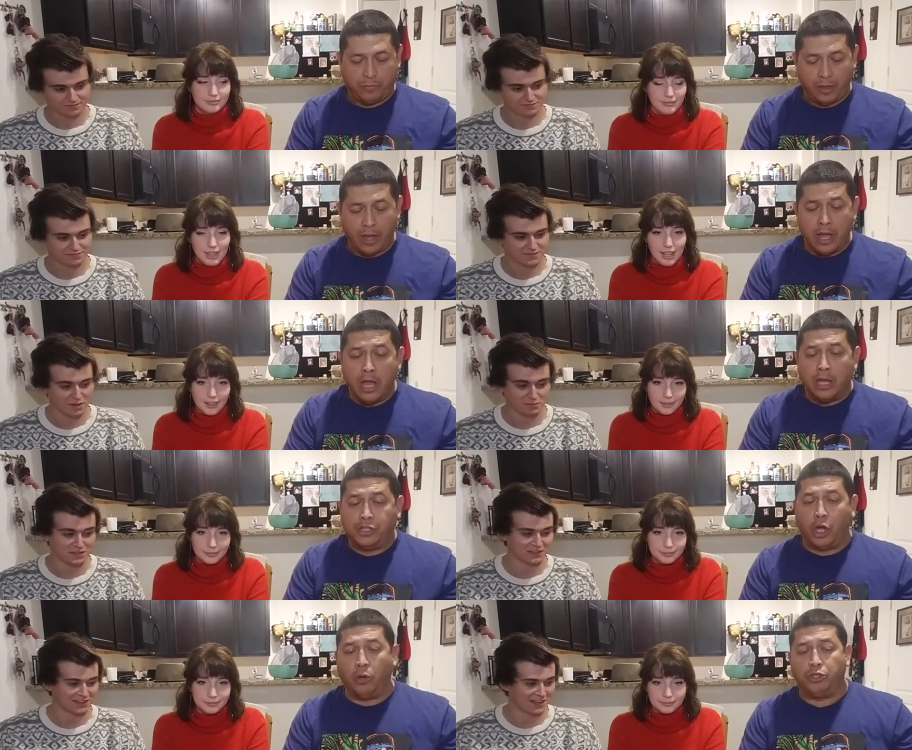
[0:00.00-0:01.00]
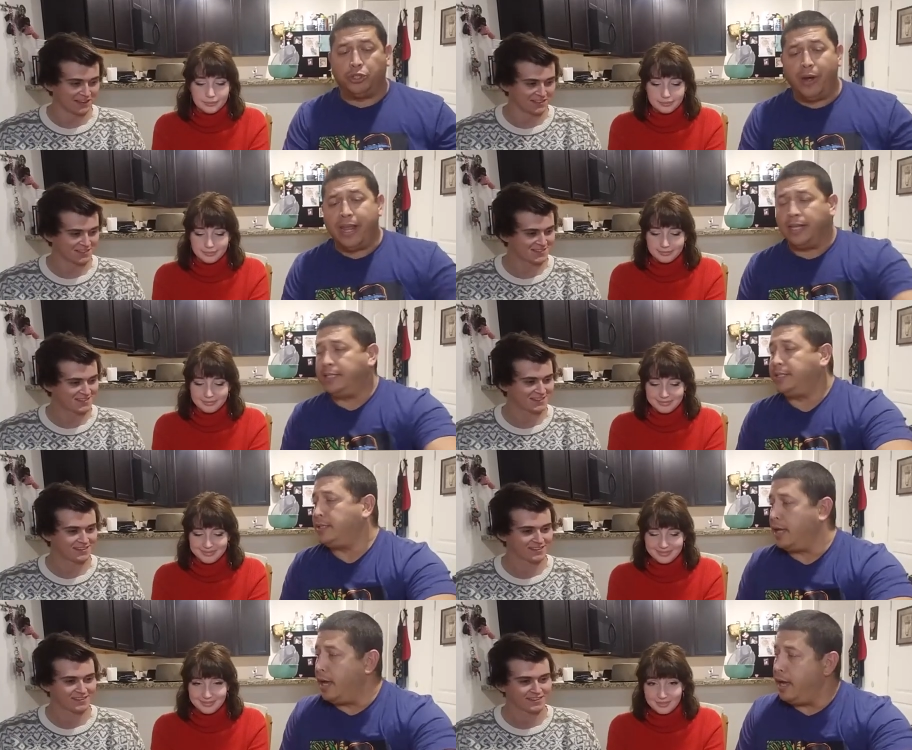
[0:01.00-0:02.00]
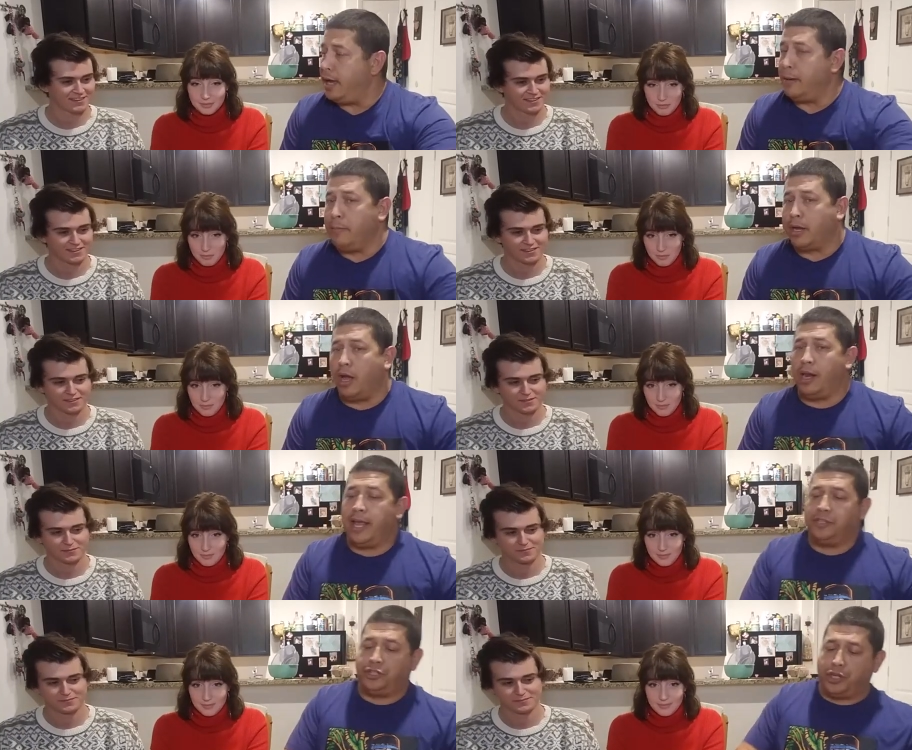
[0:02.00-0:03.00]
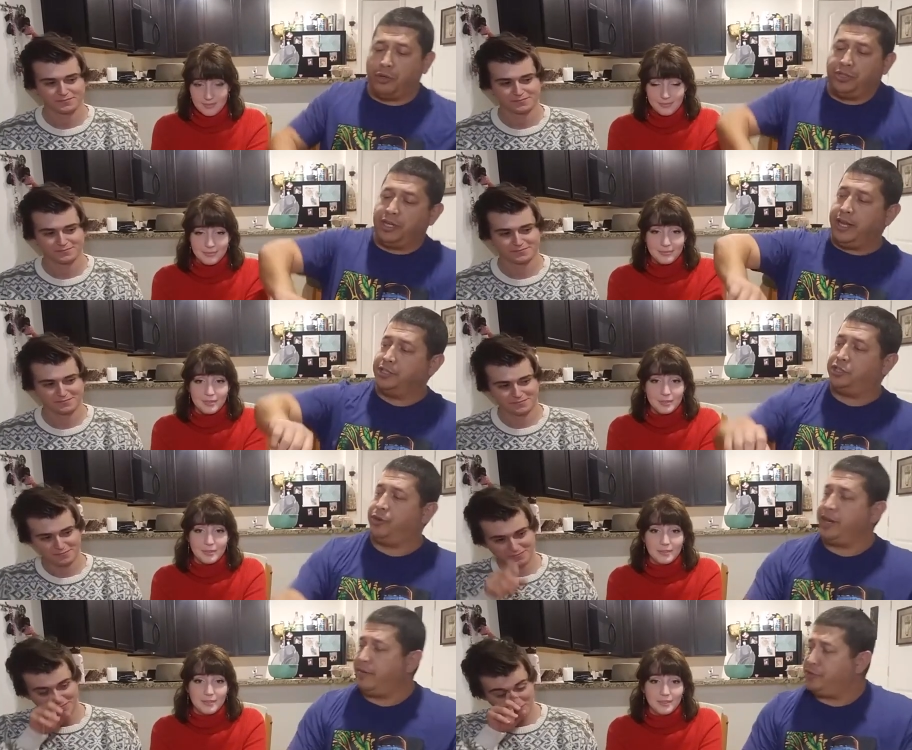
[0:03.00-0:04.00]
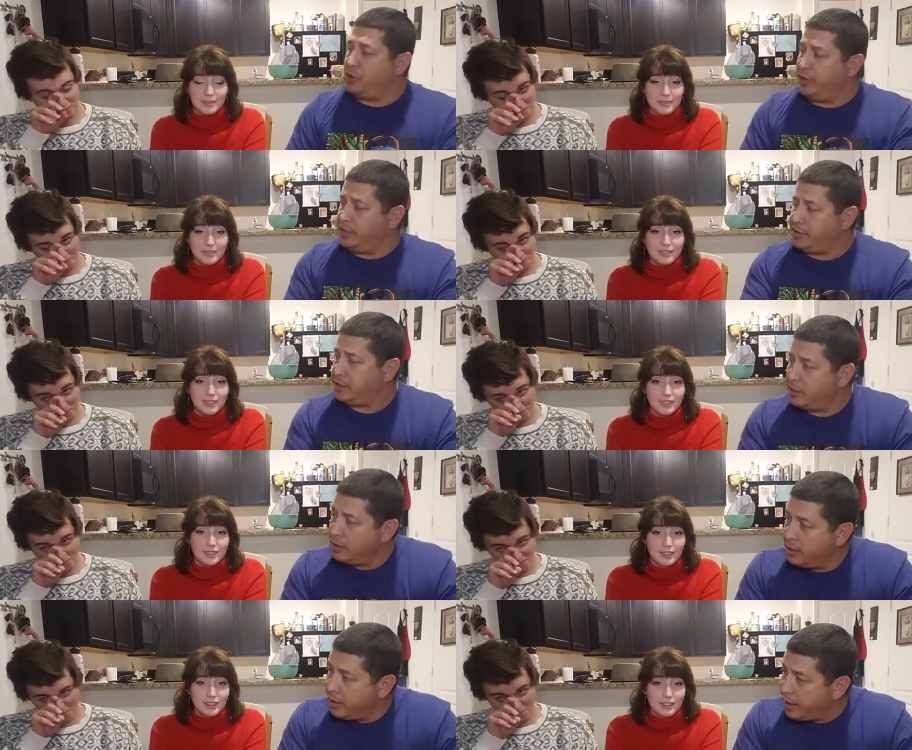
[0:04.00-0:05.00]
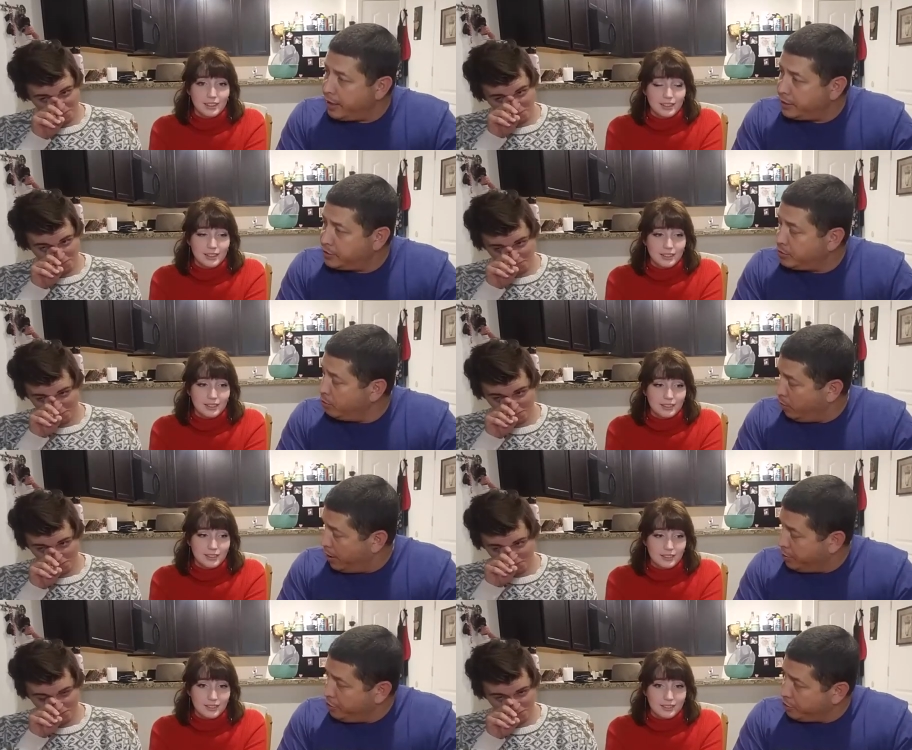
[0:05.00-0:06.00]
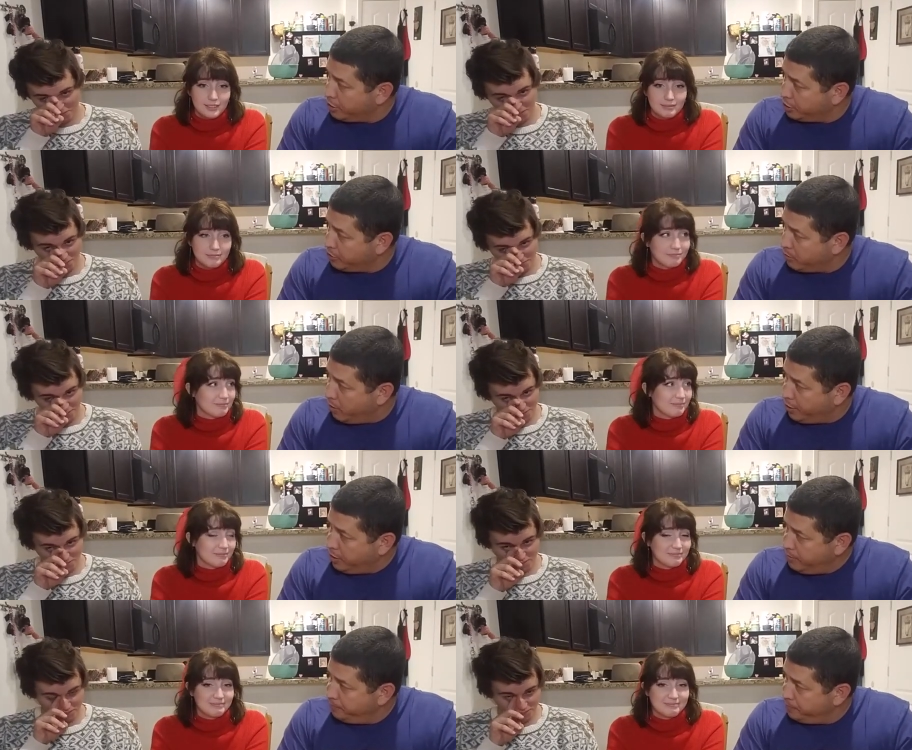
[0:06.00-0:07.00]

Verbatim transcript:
Speaker 1: Okay. So drinks. Macaulay has chosen his drink of choice is water. You're going to drink water,